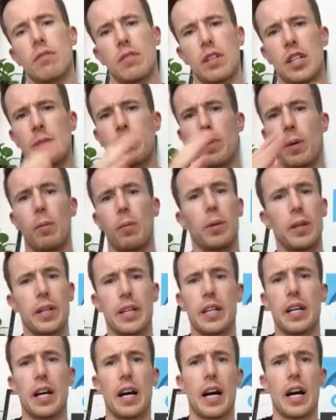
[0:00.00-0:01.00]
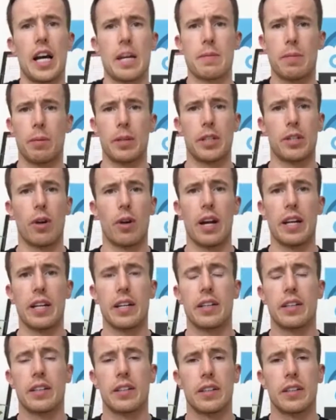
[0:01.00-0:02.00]
is probably great.
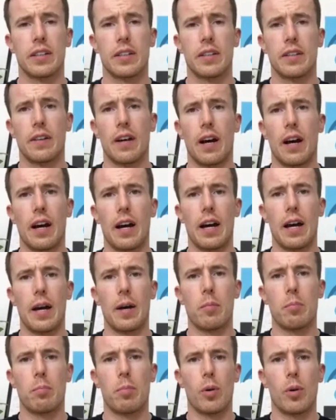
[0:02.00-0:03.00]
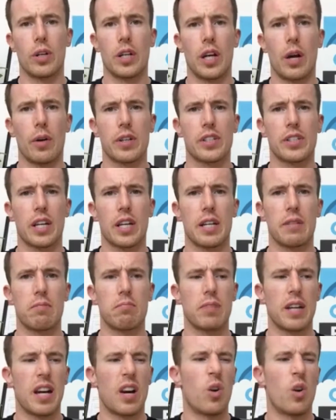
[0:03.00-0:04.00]
But, you know, I'd say,
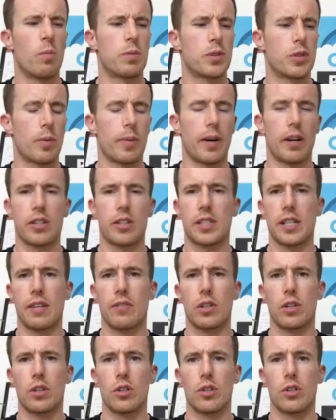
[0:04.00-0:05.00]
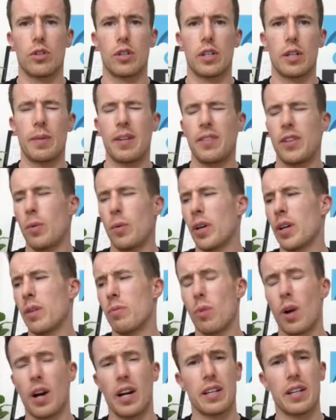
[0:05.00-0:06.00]
yeah, up to about 700. I mean, if you want
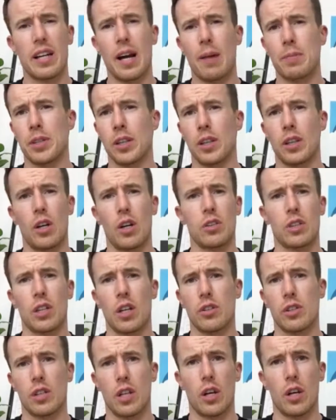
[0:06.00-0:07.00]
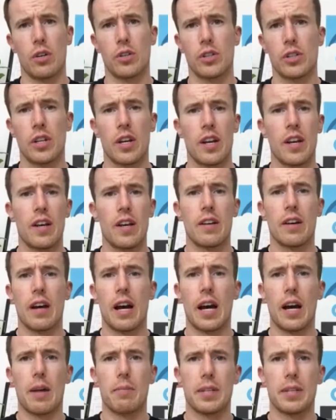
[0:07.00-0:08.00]
to write absolutely loads and loads and loads,
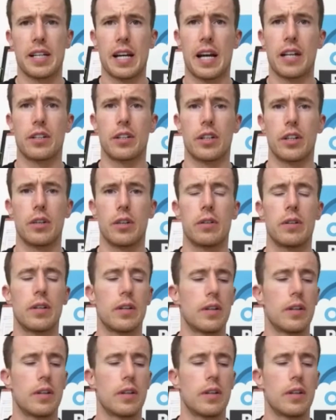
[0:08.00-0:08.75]
you can do.